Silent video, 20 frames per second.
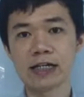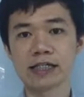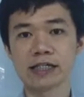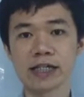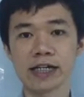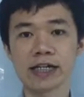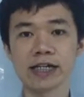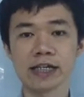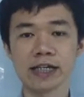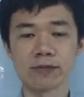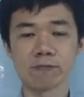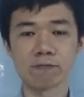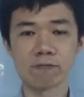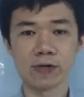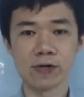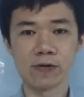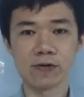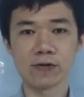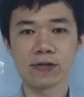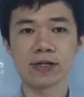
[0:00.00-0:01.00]
then in
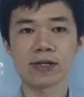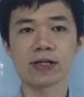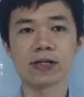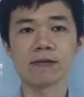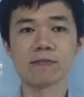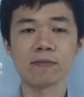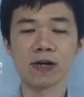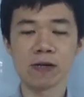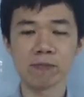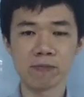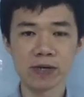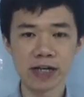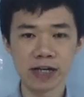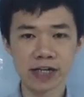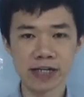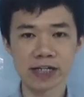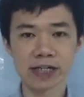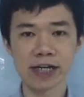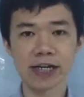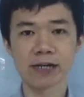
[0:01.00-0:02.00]
both
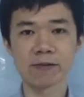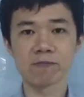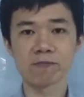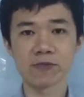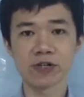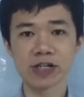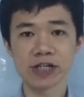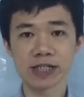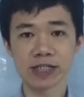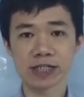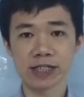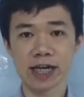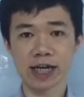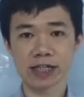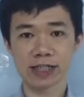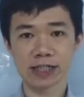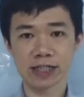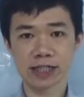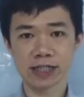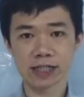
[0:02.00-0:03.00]
American and British
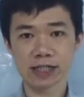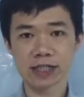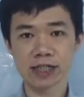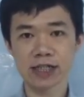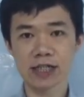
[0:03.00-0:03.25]
accent,